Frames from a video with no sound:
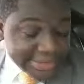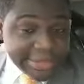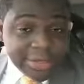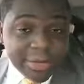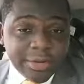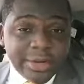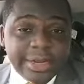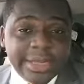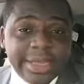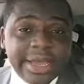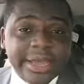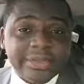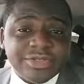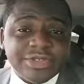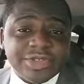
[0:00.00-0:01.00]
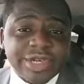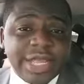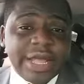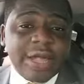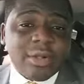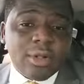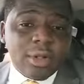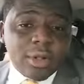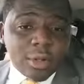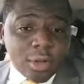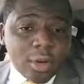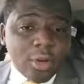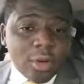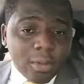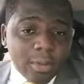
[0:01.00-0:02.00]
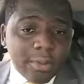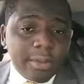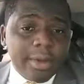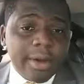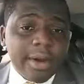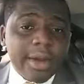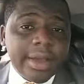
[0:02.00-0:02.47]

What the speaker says: the only country I call home